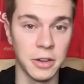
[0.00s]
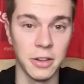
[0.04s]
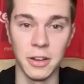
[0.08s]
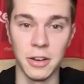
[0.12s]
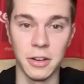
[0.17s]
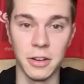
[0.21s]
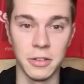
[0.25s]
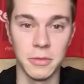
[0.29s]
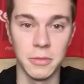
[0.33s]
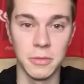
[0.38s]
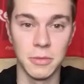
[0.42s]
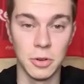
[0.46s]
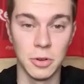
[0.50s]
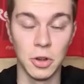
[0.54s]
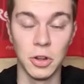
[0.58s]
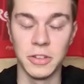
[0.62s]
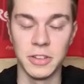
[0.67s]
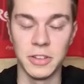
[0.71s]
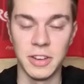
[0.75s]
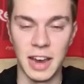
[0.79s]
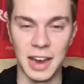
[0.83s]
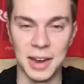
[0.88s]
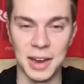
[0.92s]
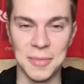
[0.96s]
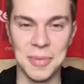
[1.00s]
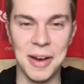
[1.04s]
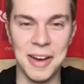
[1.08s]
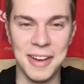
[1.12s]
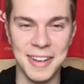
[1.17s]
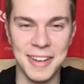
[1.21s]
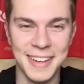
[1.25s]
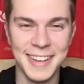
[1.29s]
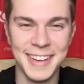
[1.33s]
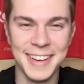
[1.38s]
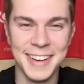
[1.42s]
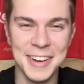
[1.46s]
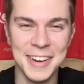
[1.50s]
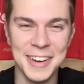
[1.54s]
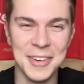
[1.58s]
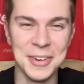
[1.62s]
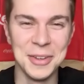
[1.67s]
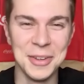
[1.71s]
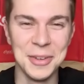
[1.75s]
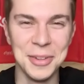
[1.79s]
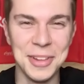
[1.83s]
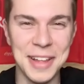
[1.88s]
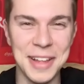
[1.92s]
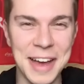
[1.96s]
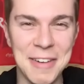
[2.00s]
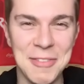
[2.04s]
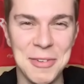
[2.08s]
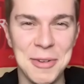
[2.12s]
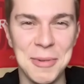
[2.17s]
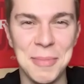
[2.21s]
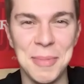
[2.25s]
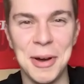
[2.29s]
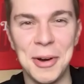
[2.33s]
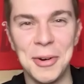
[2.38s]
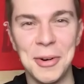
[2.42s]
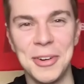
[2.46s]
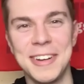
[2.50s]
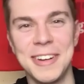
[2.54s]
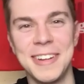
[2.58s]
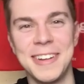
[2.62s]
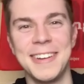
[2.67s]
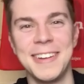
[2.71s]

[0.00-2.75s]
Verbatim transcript: good good time. What are you laughing about?